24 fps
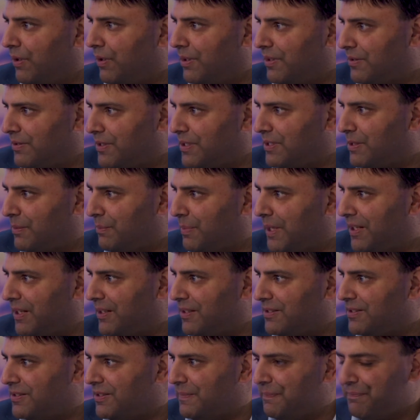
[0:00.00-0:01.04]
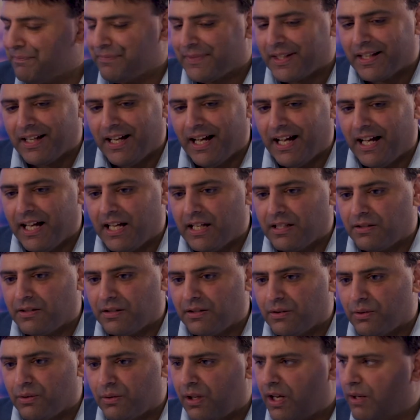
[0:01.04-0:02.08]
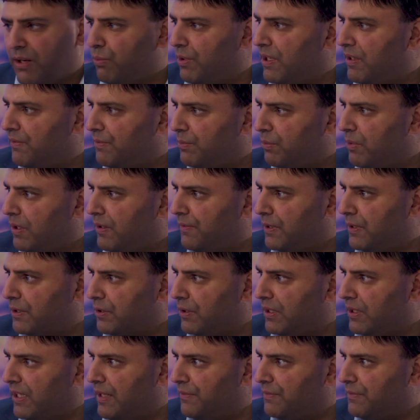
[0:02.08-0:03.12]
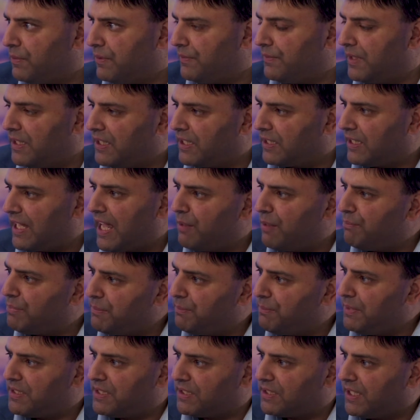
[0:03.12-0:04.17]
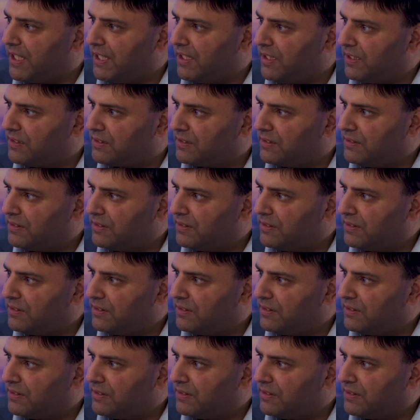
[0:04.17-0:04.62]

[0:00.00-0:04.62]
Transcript: disappears, and you're like, well, what have I got left with? And it can be mitigated.